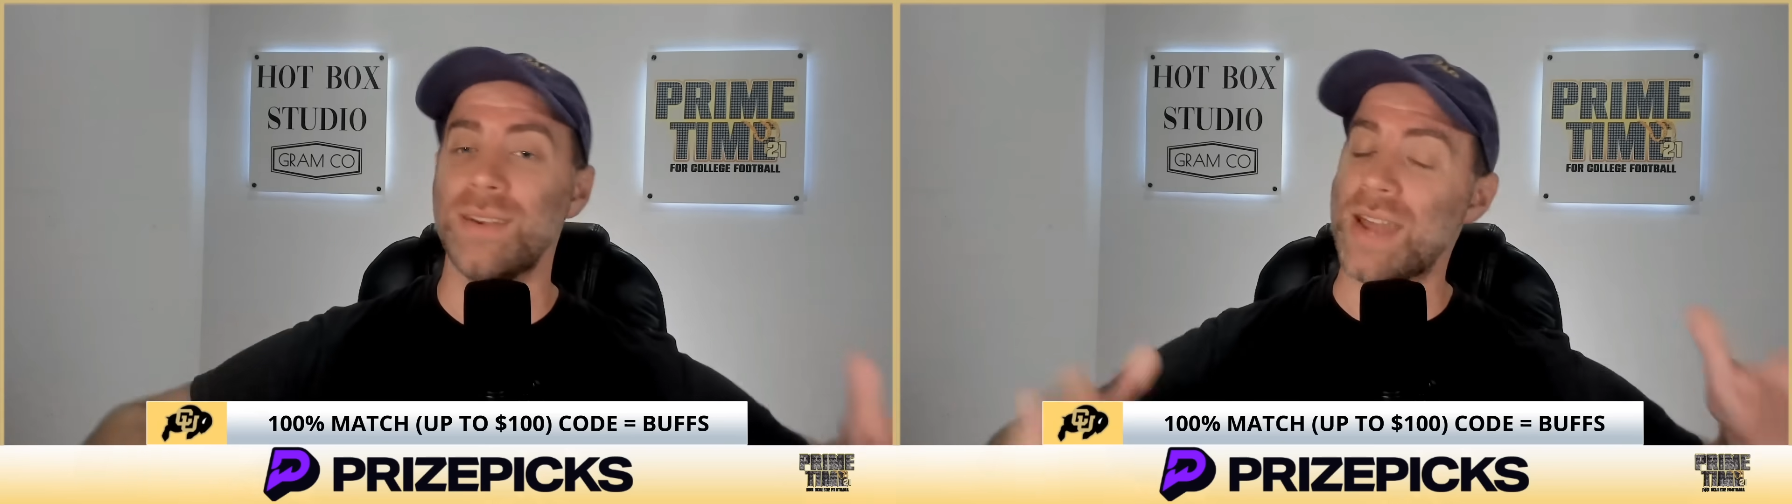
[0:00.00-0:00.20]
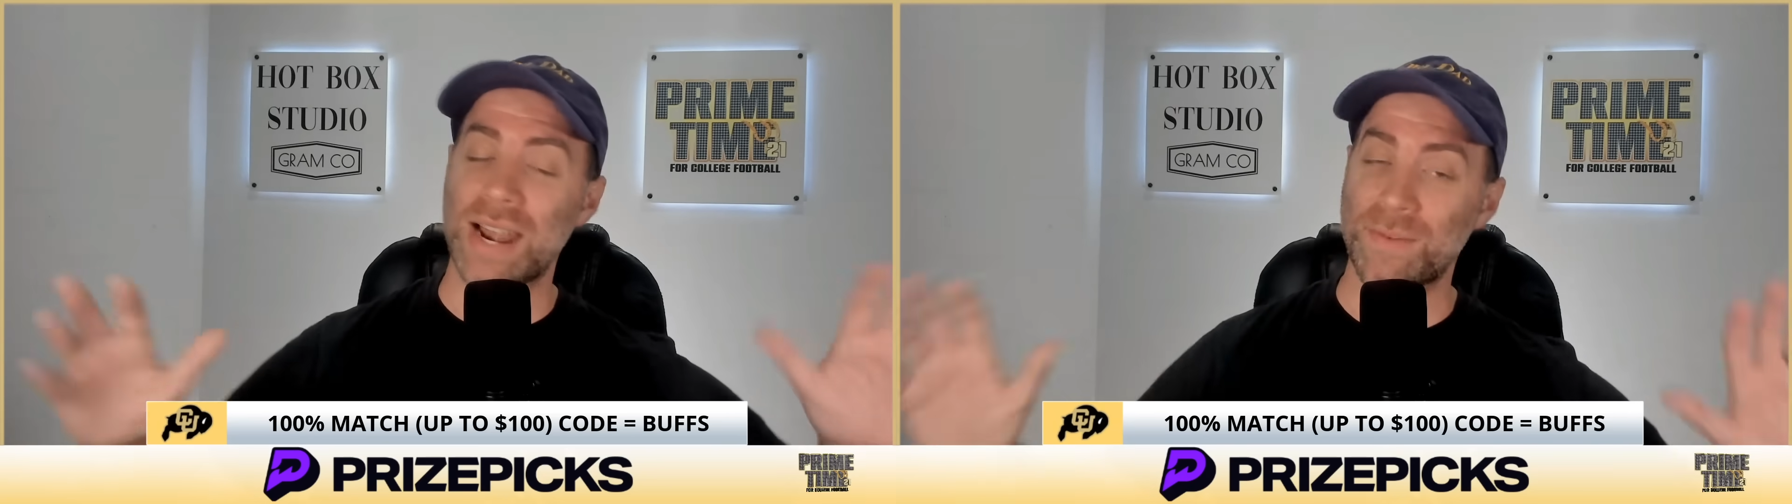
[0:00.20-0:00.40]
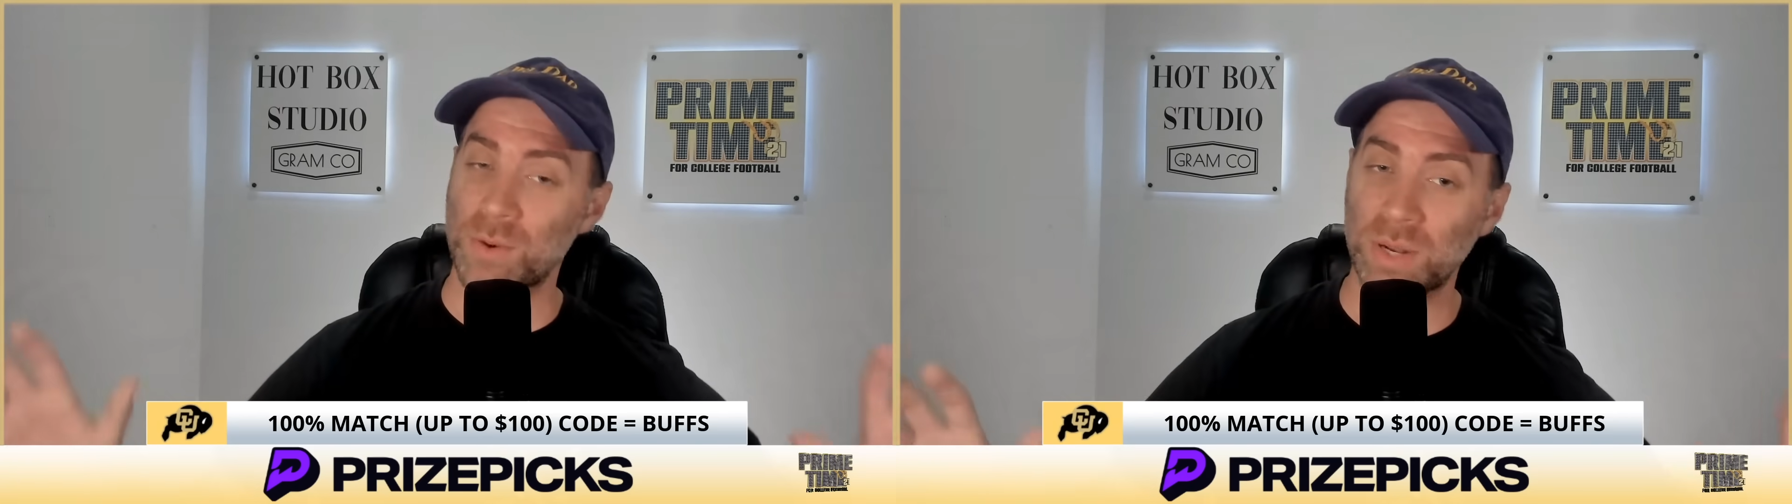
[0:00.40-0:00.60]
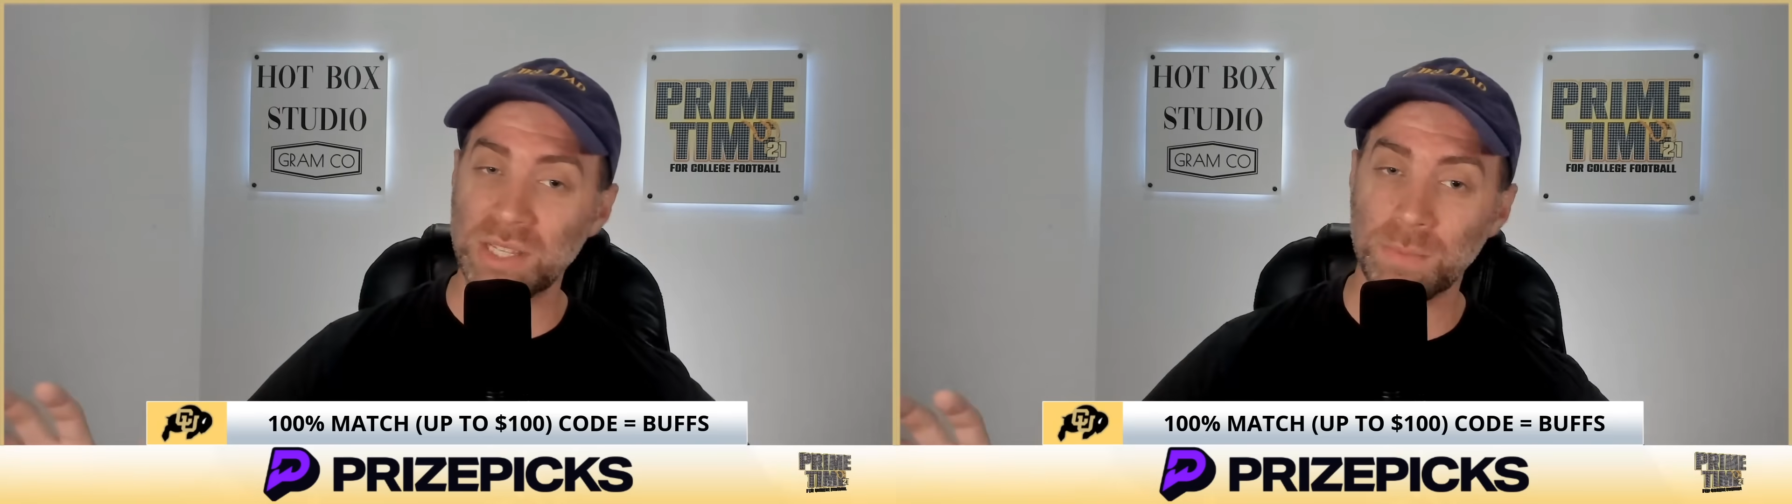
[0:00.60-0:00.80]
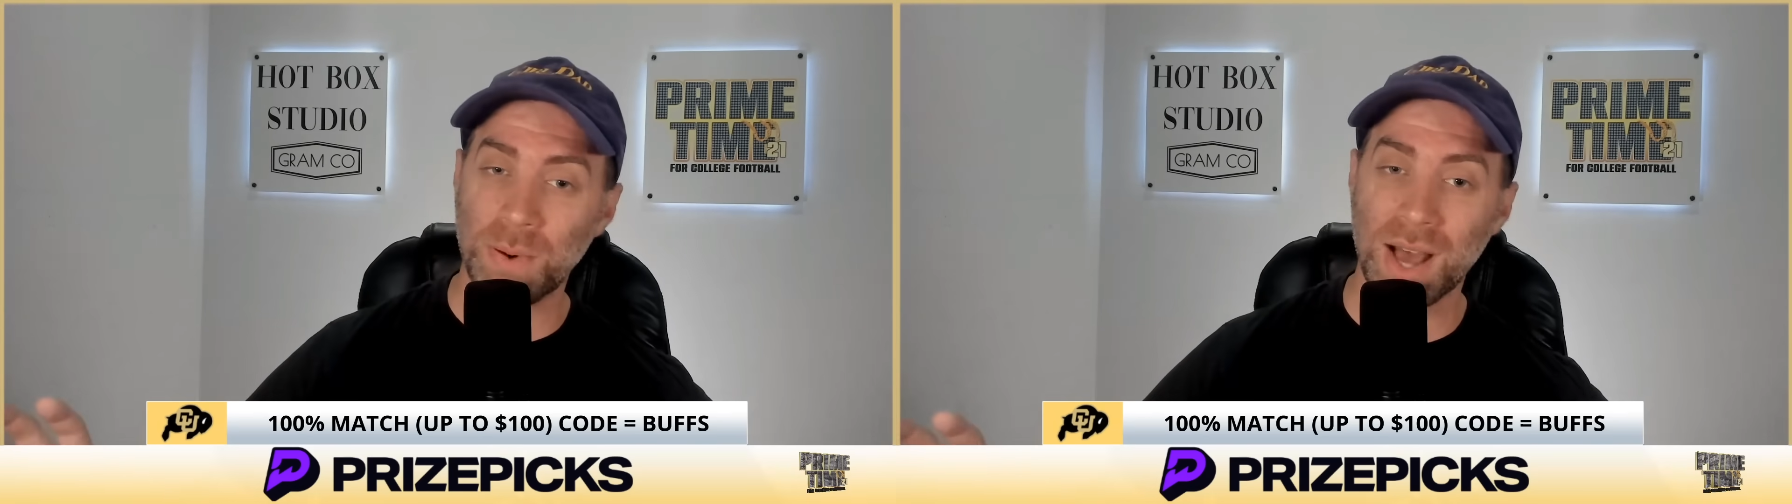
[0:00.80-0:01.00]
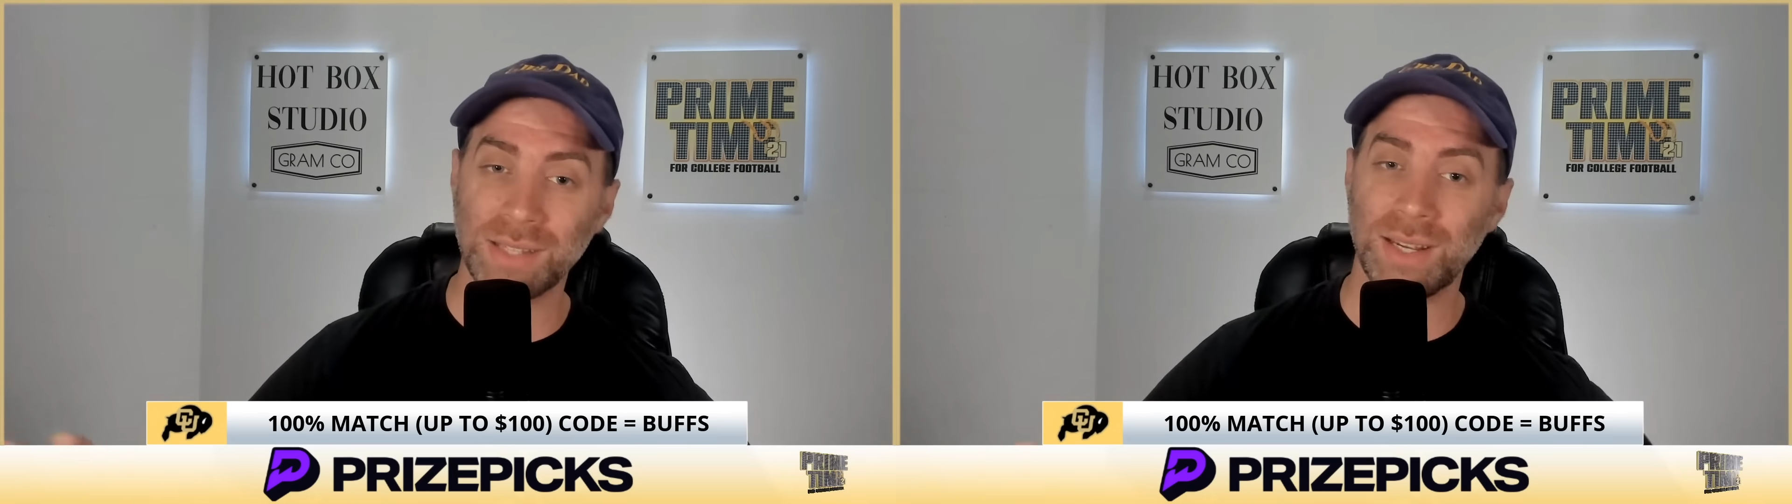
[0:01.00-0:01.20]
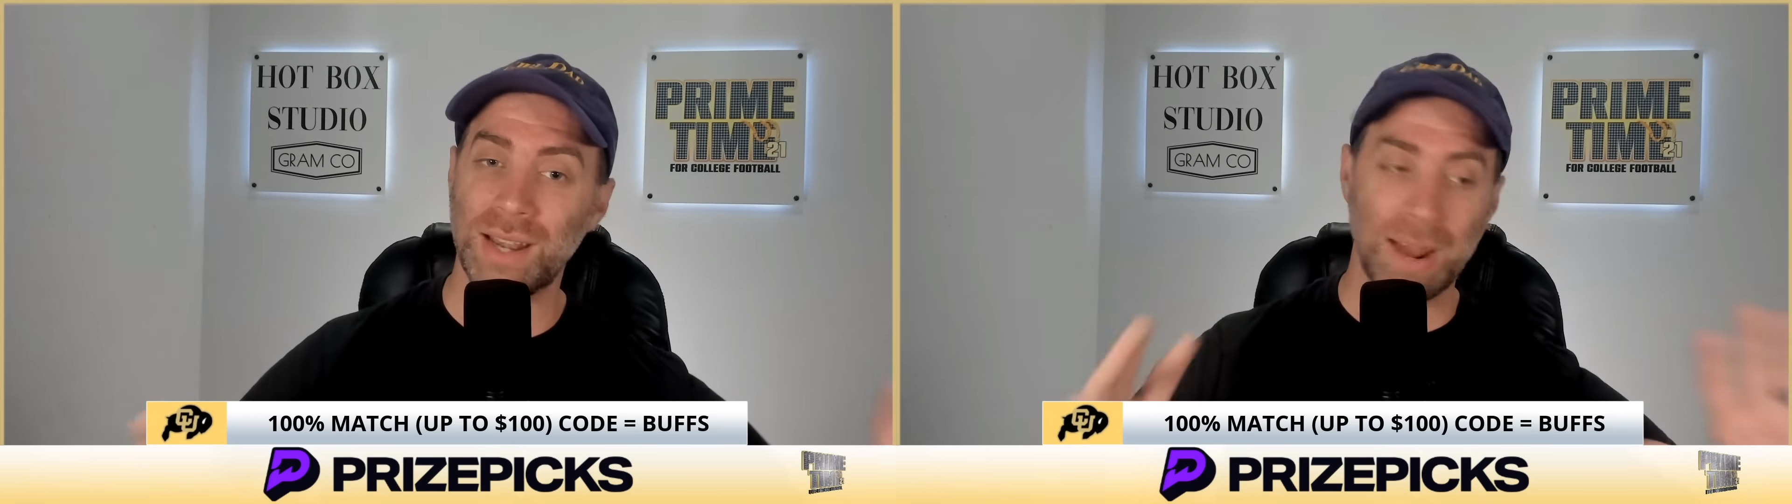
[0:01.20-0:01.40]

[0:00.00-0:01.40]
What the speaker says: Not everyone's deposited.